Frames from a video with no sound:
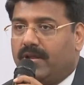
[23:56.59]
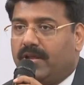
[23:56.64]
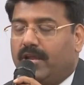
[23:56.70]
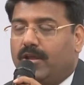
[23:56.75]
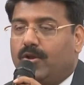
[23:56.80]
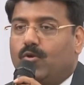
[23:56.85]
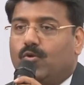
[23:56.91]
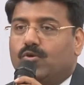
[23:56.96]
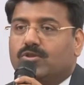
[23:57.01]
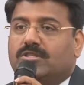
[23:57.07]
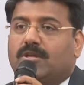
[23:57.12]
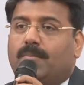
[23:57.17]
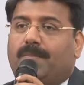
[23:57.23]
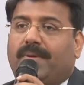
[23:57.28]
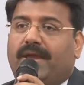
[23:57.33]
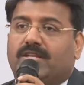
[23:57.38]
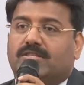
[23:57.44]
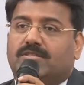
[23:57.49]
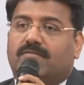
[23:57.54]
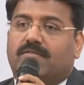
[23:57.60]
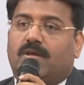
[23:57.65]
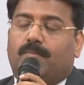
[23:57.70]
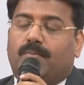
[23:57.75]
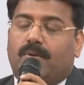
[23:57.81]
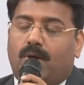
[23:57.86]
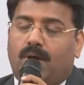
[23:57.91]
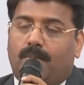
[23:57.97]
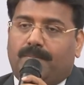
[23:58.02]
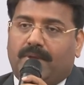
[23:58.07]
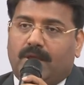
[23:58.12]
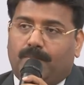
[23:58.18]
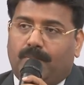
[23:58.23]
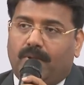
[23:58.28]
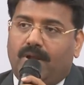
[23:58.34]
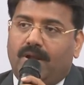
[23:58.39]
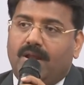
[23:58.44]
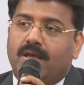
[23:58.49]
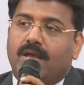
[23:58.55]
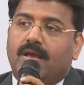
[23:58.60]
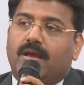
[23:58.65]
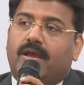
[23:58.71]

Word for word: He knows the pains of the uh, people,